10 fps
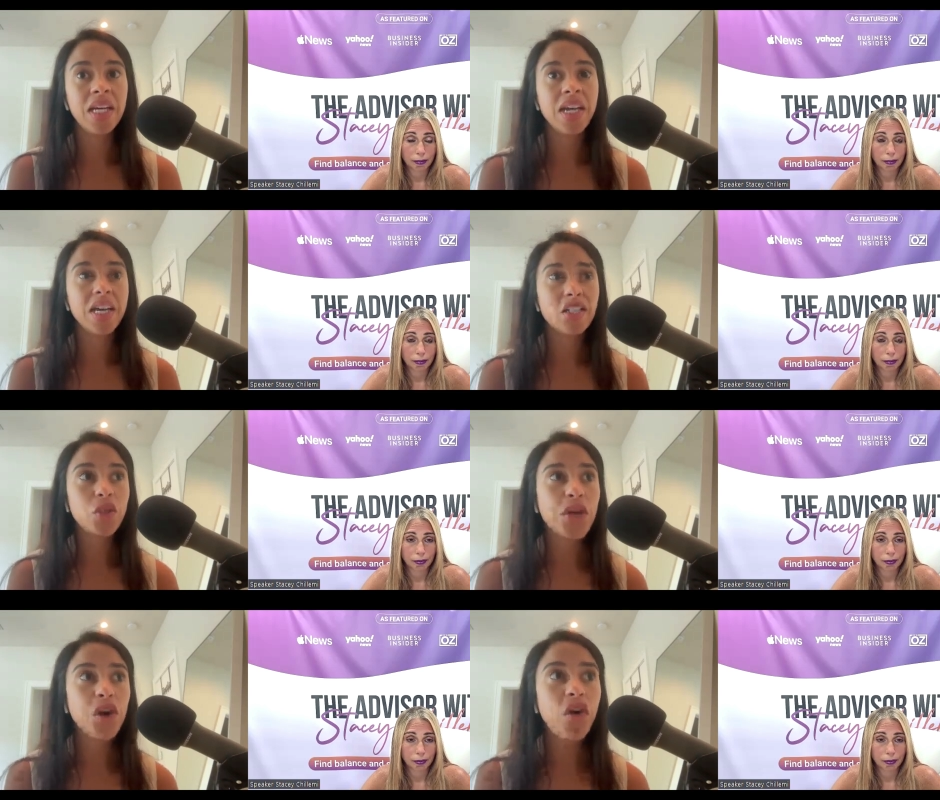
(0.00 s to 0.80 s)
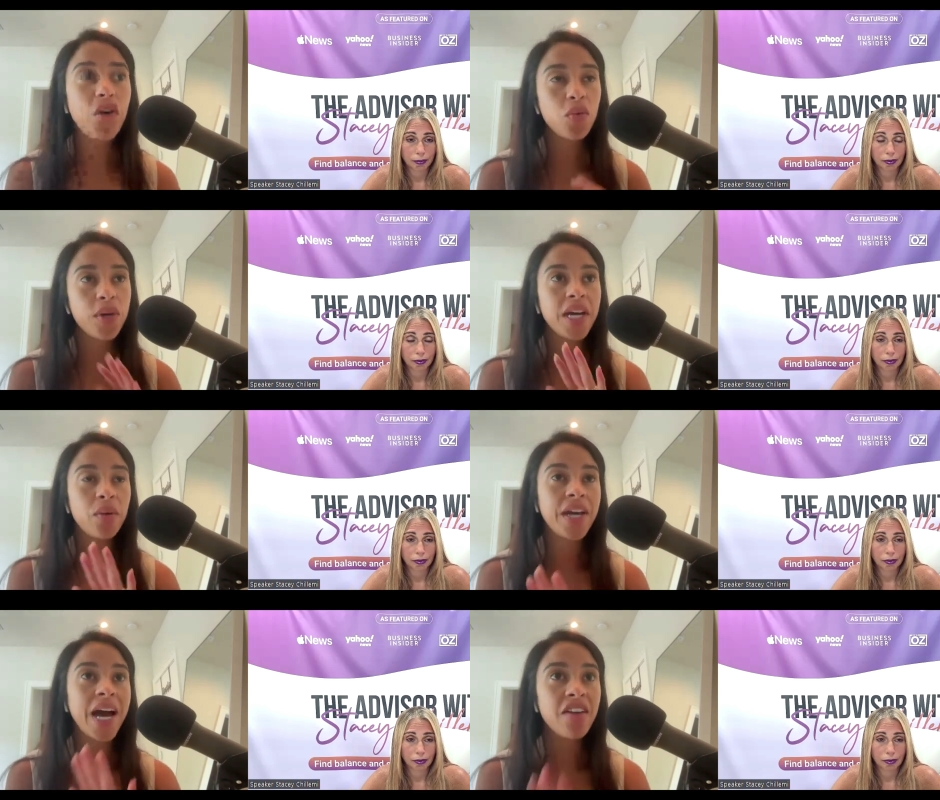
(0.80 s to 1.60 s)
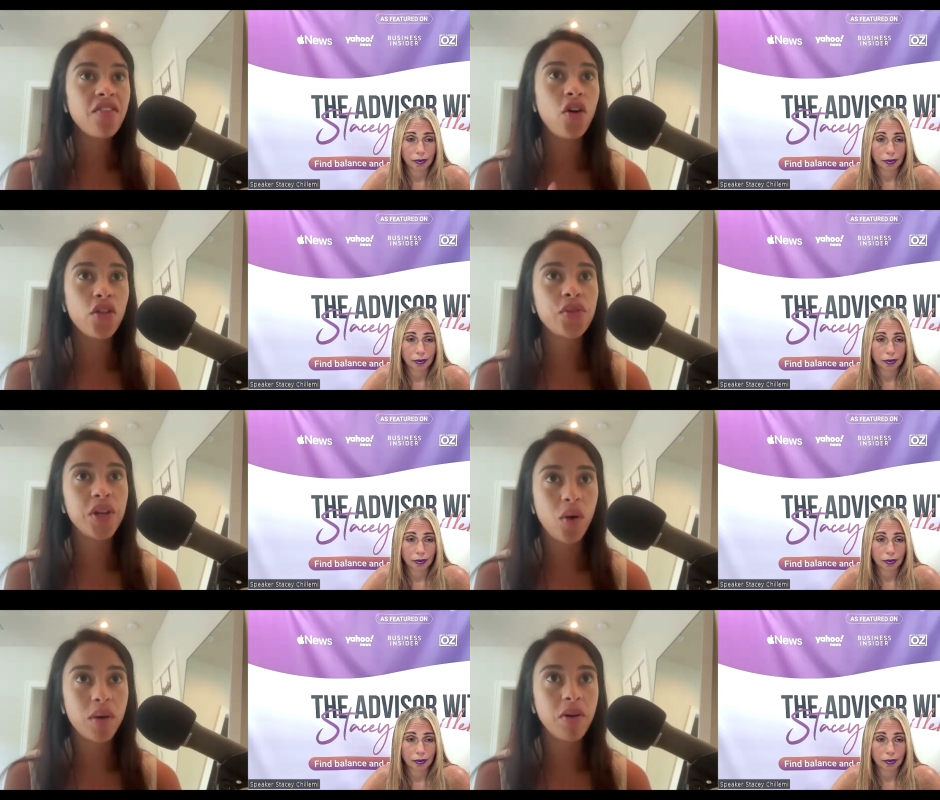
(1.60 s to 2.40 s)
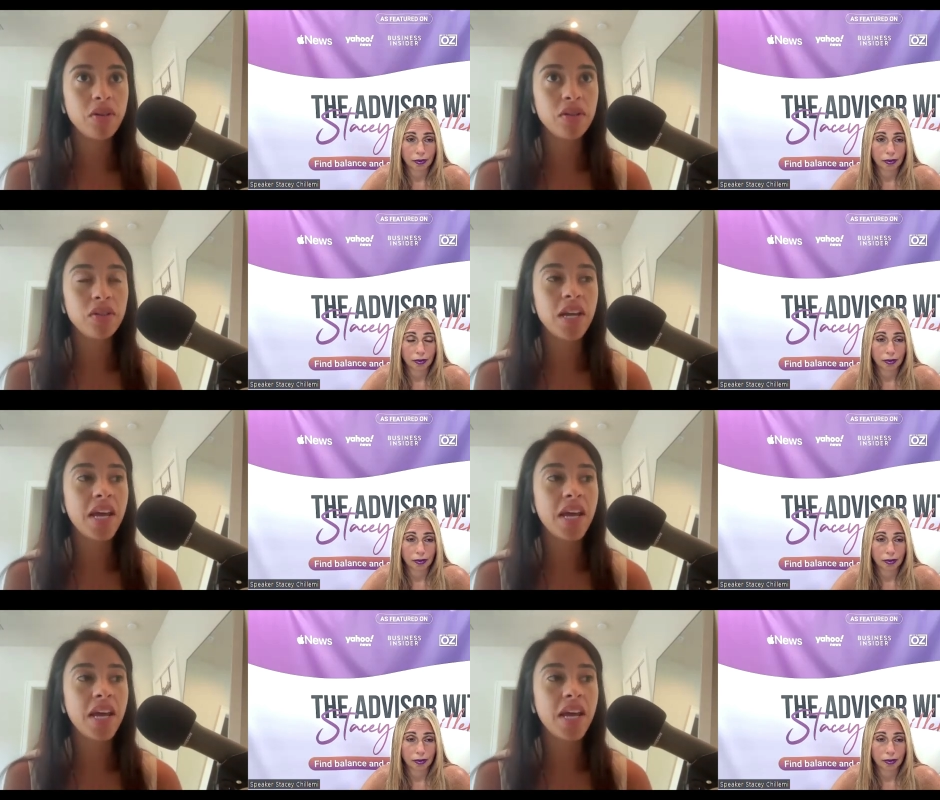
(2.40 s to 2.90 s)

Speaker 1: Yeah, so we all we we have all three hormones,